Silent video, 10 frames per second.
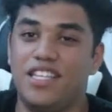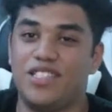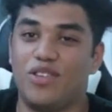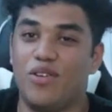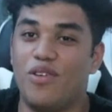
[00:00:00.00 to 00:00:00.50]

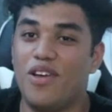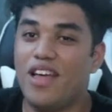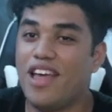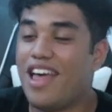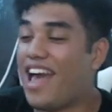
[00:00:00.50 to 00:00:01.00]
so
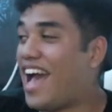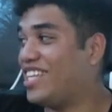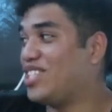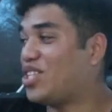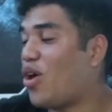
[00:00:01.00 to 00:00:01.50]
I
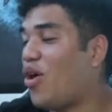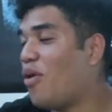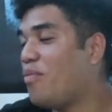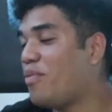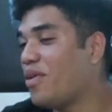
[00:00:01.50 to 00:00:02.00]
just
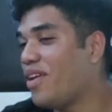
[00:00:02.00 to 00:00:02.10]
hope